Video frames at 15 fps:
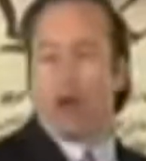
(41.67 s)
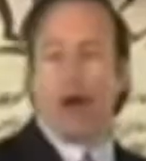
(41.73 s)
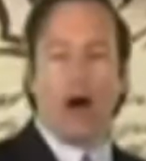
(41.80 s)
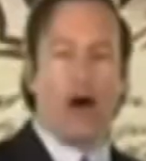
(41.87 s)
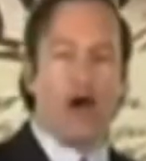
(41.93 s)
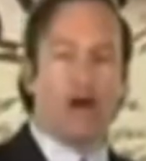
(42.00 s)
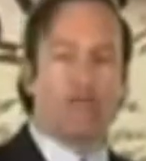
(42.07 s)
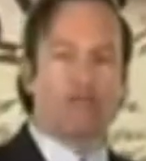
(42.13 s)

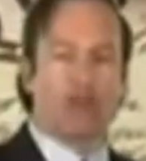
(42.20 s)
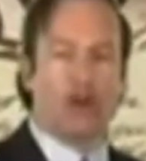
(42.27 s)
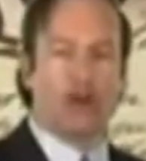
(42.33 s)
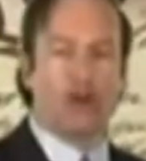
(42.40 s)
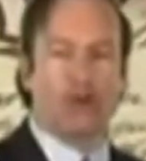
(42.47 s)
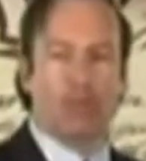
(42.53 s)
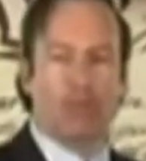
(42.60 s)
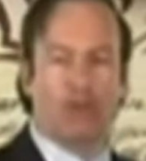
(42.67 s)
Hi, I'm
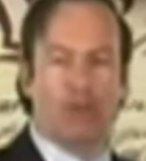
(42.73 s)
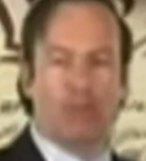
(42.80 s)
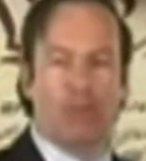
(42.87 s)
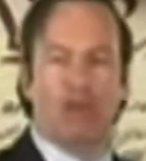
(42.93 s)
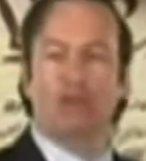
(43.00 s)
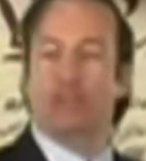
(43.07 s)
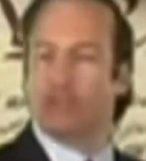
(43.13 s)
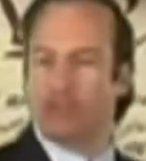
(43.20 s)
Saul Goodman.
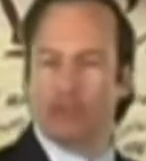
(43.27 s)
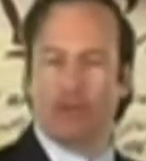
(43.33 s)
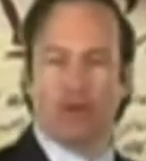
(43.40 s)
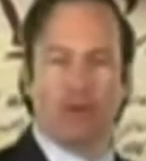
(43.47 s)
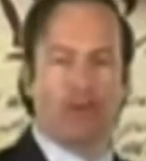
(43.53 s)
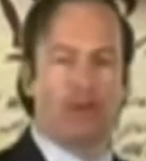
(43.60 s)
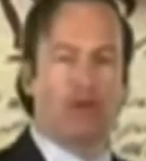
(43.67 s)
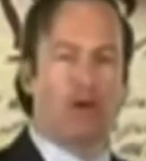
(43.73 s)
Did you know
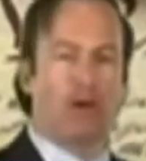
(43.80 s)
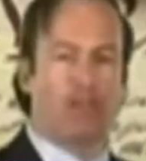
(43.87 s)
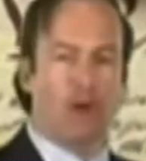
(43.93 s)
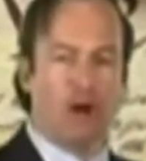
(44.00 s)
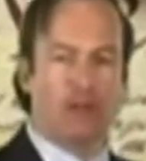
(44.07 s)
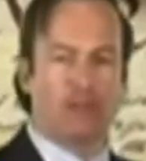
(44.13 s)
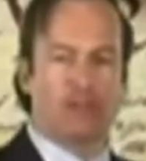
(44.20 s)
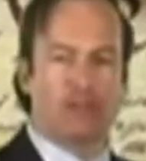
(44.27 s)
that you have
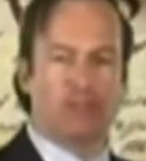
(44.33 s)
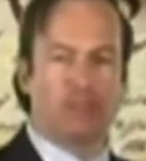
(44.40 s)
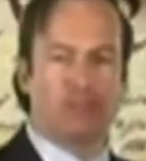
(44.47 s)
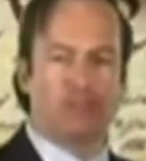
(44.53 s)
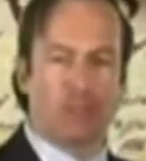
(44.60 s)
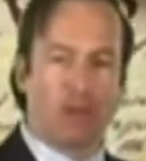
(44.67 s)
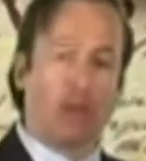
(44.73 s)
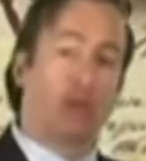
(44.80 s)
rights?
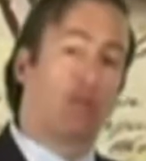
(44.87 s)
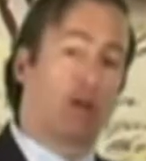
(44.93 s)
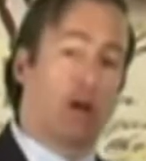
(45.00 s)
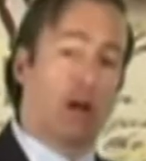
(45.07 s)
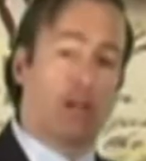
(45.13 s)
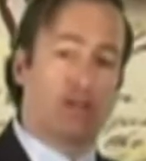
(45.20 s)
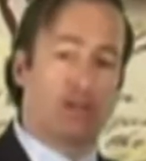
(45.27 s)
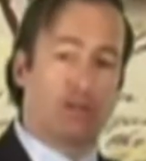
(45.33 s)
The
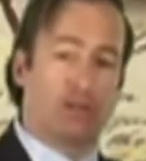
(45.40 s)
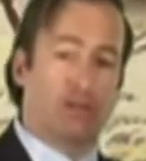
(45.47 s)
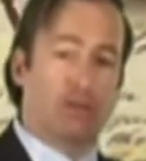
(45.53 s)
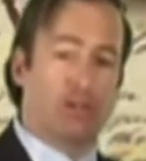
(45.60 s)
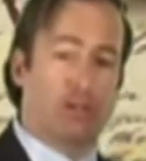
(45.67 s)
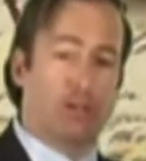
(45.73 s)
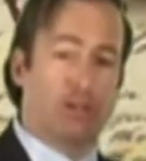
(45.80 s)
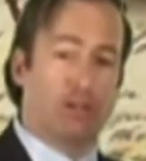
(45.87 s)

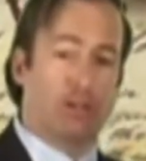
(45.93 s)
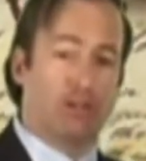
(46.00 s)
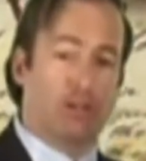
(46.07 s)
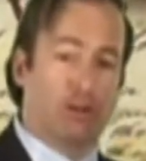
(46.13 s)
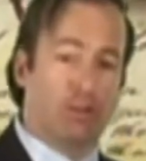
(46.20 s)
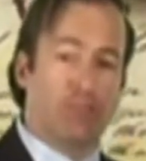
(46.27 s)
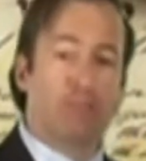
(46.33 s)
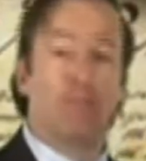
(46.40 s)
Constitution says you
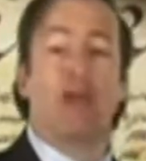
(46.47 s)
do.